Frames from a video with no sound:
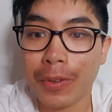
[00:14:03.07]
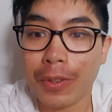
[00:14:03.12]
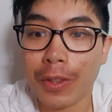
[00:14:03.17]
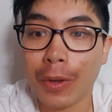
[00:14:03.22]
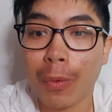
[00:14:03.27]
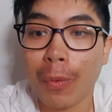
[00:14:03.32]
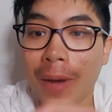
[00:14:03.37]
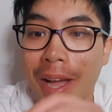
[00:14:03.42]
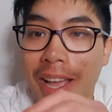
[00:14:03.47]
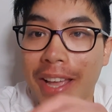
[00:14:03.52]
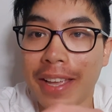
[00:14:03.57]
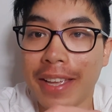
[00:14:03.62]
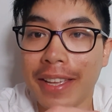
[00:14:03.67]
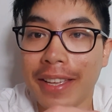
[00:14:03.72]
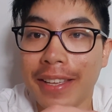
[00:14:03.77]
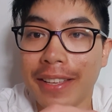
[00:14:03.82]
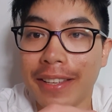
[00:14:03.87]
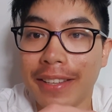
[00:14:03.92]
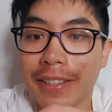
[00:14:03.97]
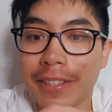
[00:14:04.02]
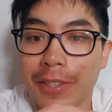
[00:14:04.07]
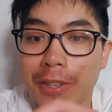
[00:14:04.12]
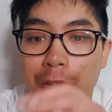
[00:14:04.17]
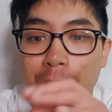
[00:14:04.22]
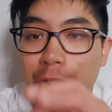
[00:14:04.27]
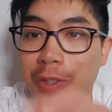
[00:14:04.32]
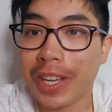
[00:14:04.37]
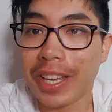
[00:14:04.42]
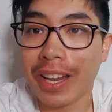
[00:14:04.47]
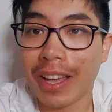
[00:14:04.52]
the way you
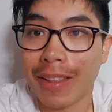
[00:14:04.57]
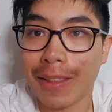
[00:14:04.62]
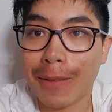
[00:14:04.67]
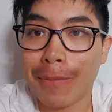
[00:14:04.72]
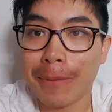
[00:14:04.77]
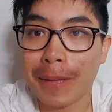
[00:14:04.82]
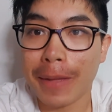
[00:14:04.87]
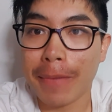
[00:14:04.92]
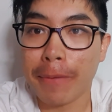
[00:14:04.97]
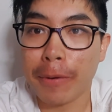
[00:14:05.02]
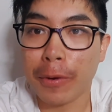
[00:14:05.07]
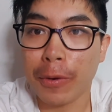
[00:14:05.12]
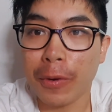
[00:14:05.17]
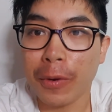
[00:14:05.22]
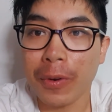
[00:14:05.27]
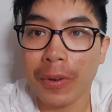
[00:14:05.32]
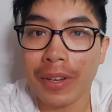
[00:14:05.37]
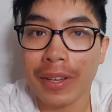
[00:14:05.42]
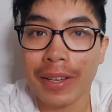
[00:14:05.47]
treat other people,